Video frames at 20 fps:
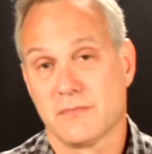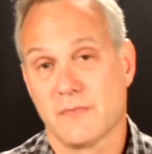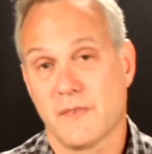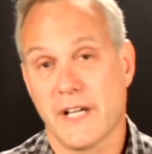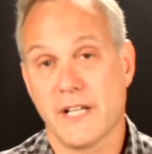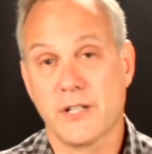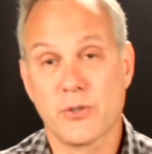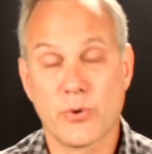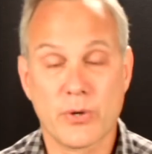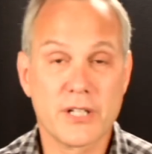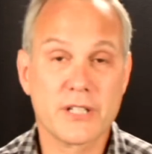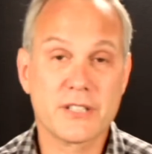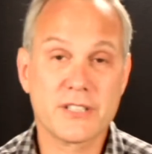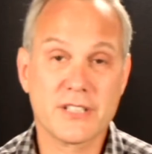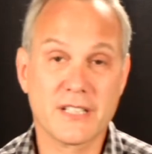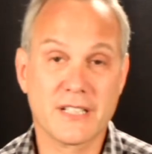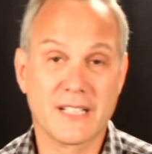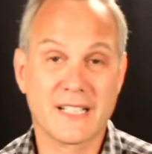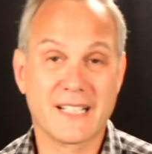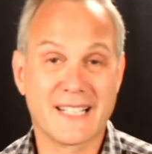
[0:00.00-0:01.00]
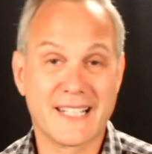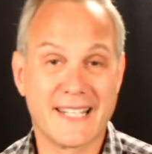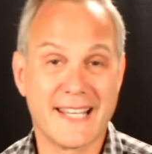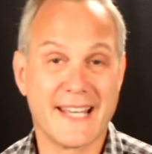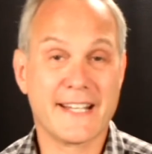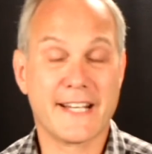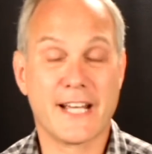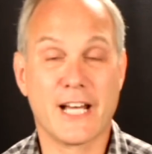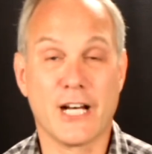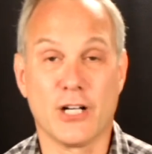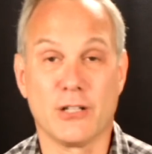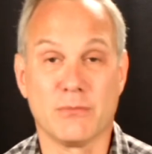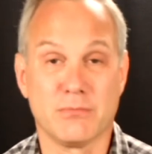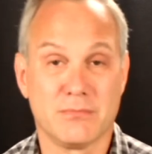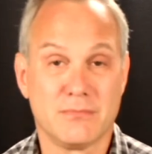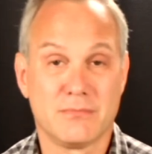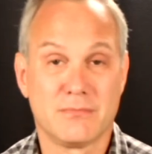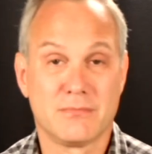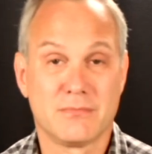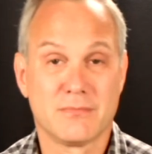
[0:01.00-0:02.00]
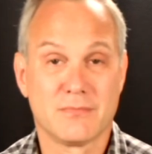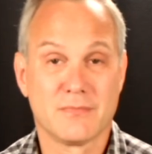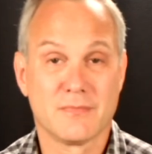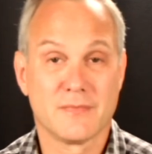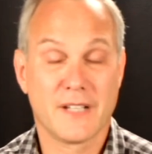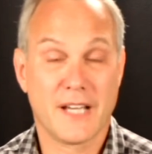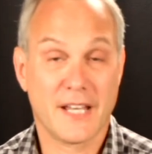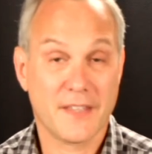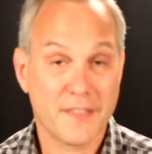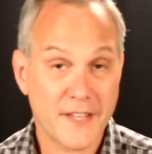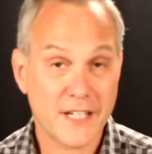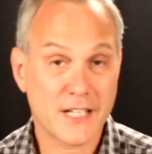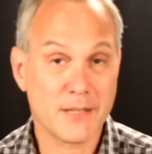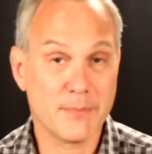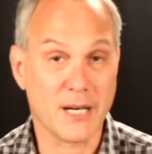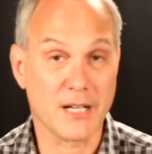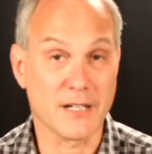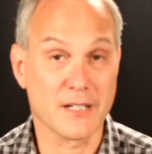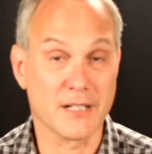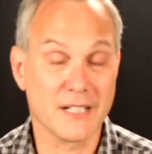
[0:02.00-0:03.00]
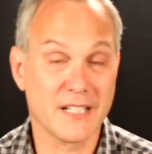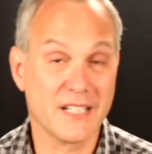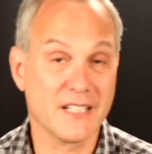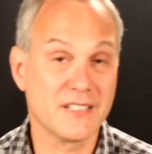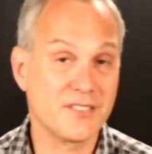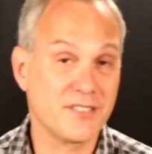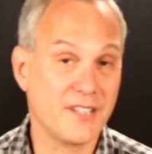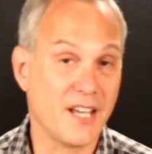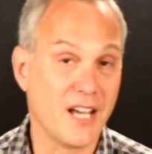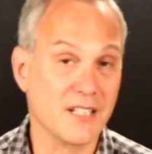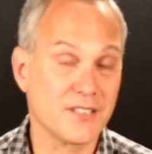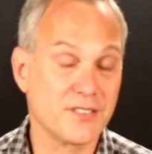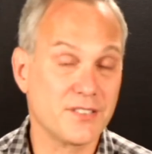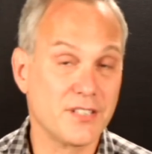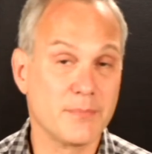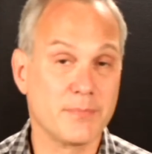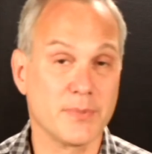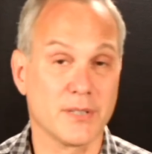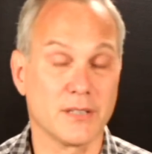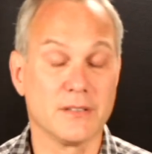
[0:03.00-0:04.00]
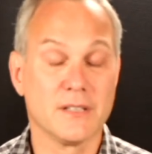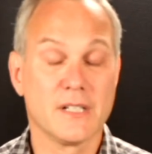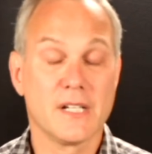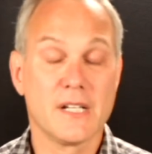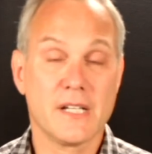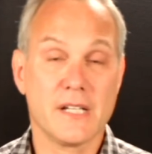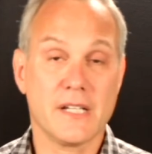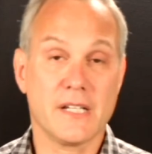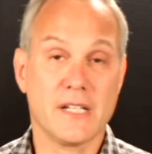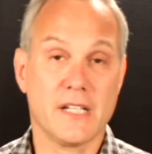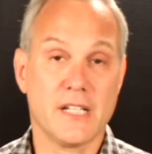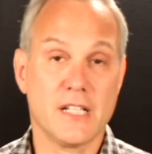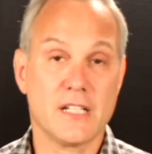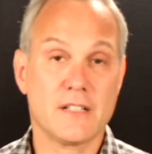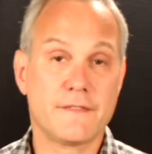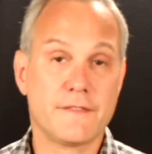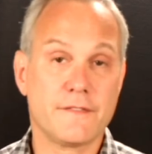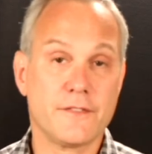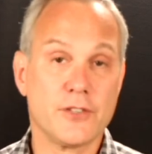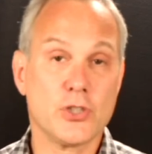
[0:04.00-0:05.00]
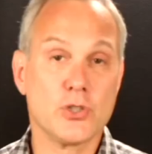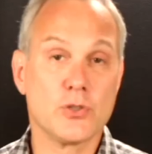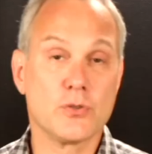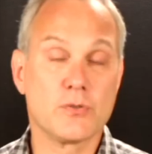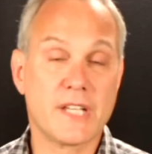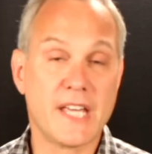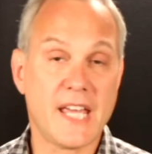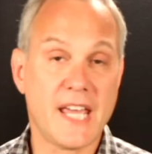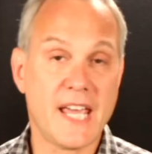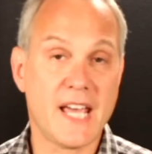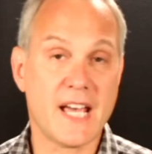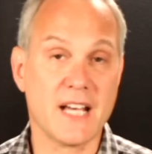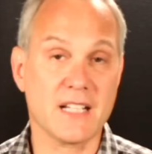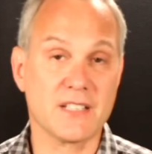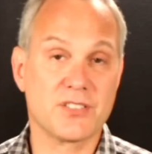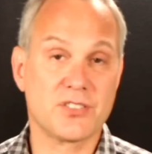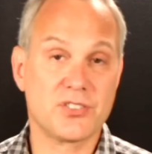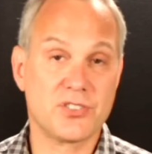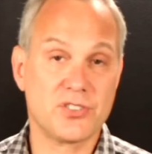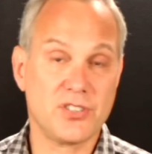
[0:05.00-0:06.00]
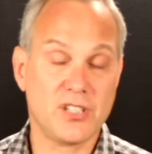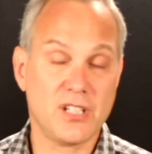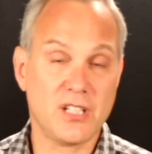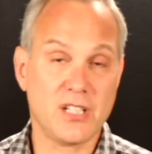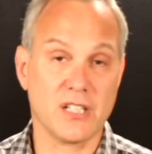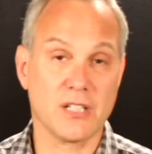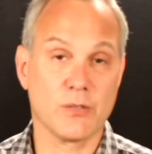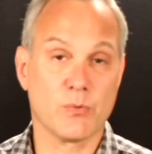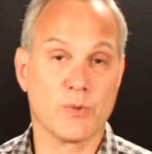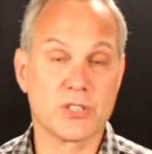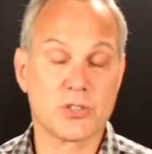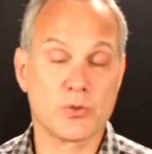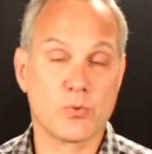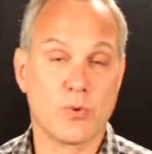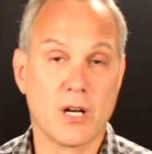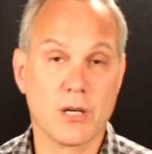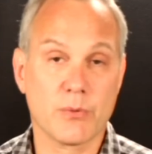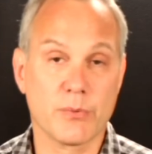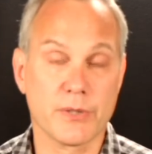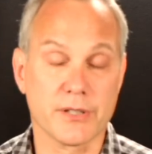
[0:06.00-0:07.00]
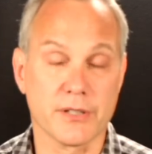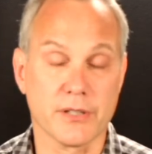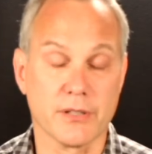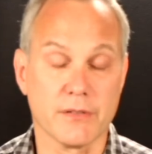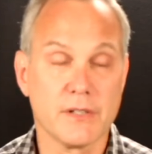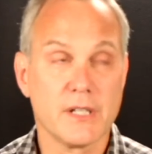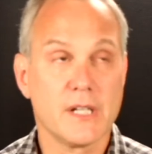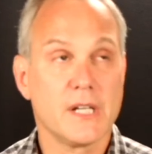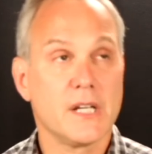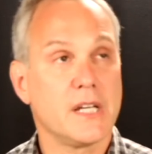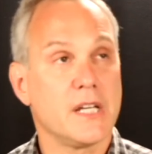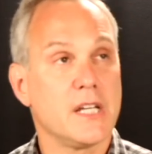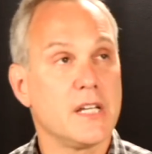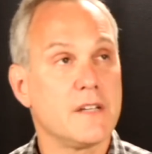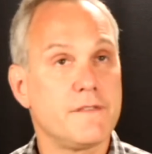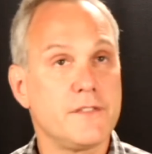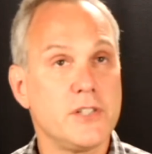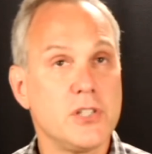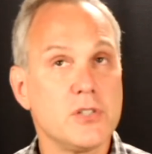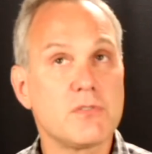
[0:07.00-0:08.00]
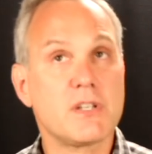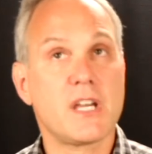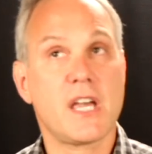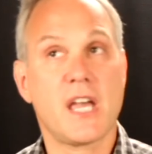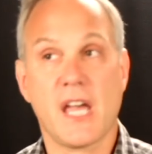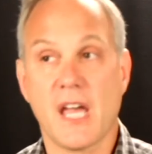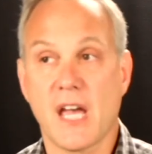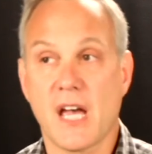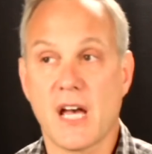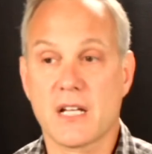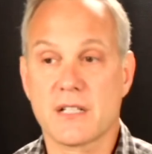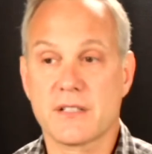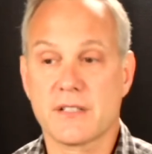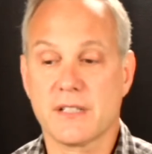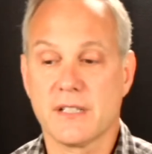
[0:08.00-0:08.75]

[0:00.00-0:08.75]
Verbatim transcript: in order to get help. And think about it, it's that simple. If you can't see what's wrong with you, if you can't